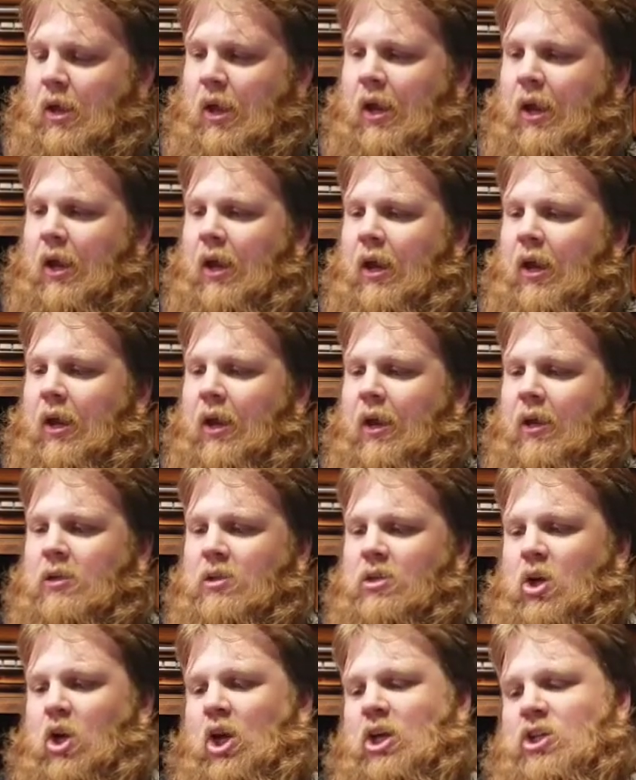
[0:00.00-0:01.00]

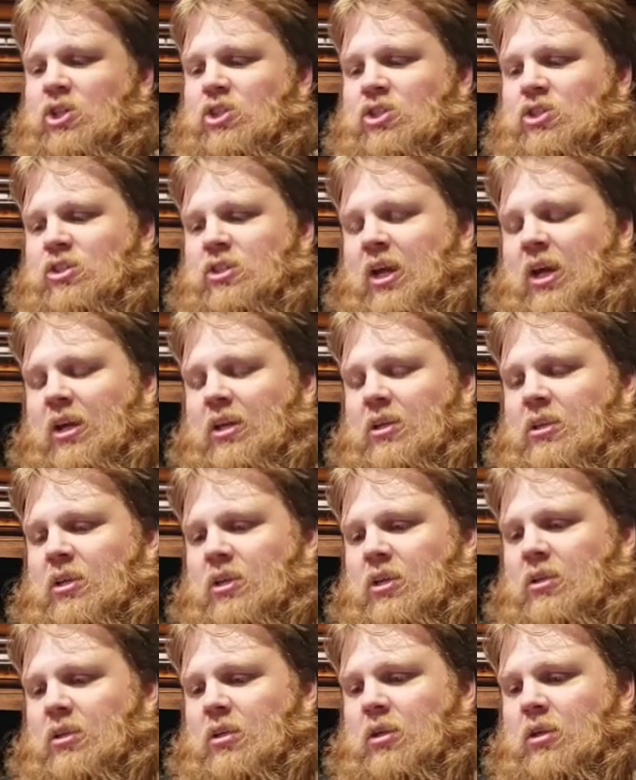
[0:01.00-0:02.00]
and is
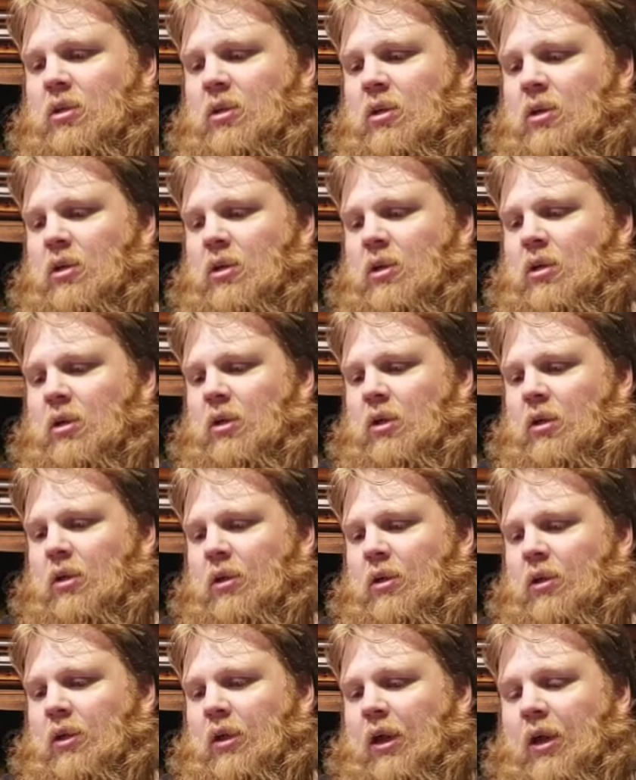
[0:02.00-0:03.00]
dated
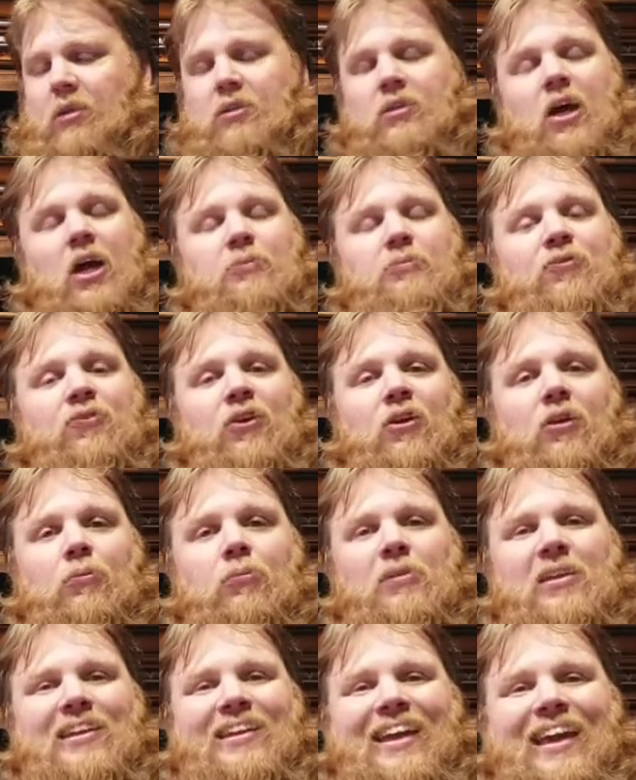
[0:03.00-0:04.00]
at time of
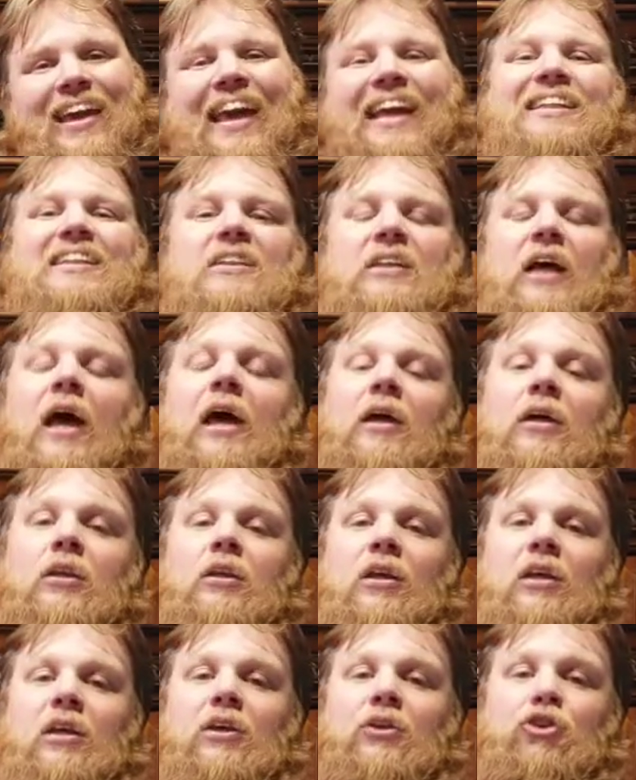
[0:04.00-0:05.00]
filming
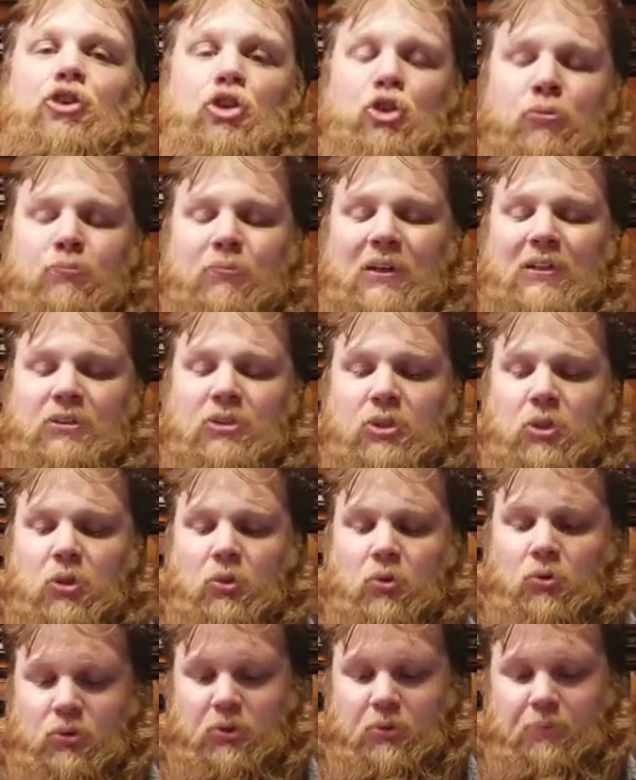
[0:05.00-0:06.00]
exactly 2 months
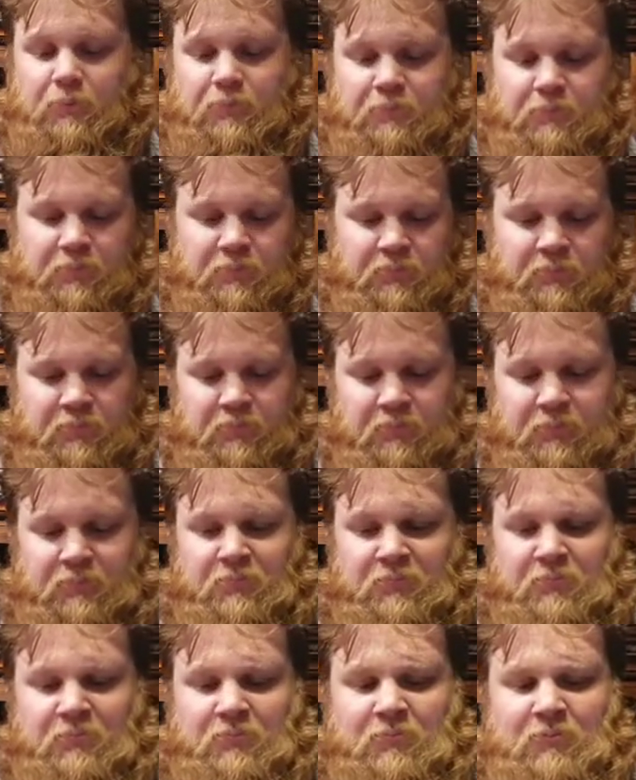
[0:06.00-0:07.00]
old.
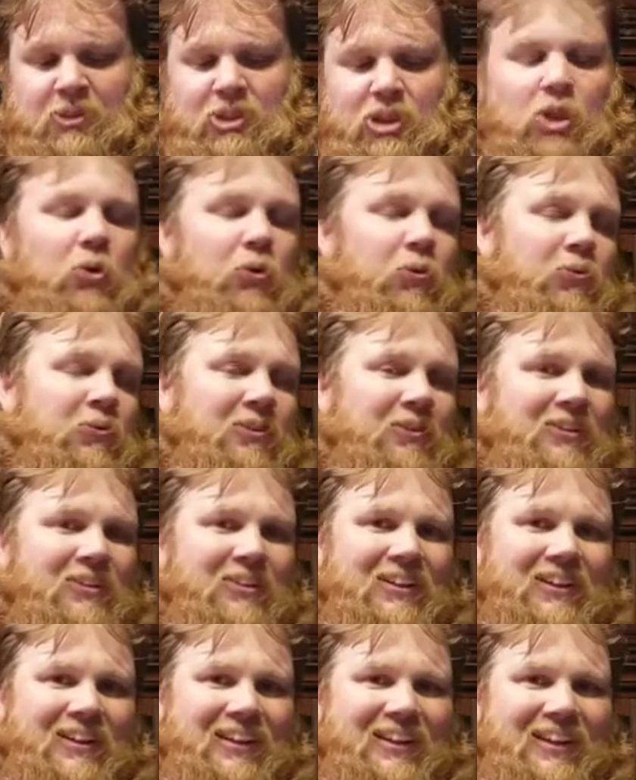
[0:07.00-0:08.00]
So
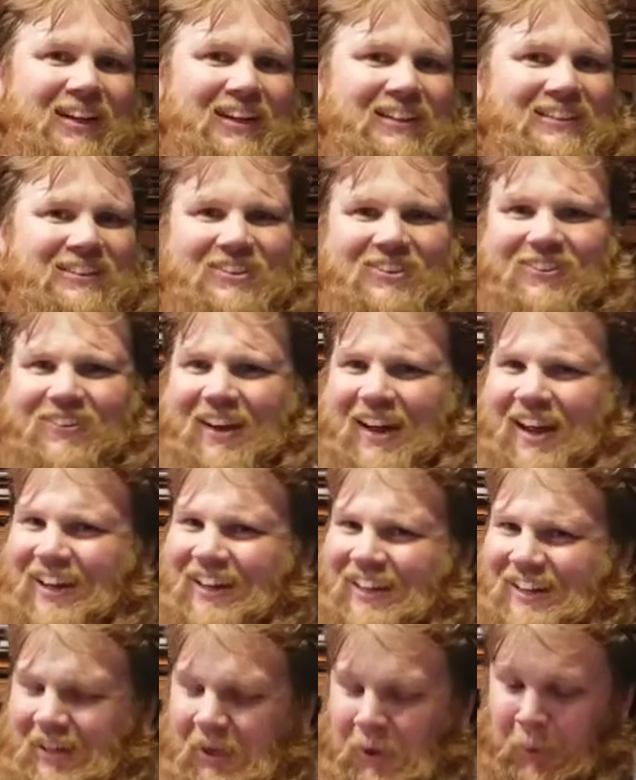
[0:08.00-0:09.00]
let's
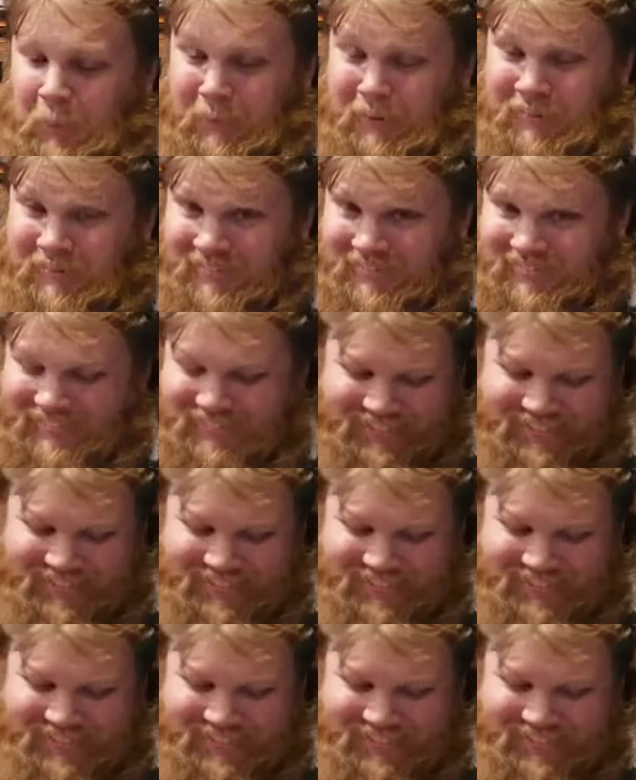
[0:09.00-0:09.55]
crack it open.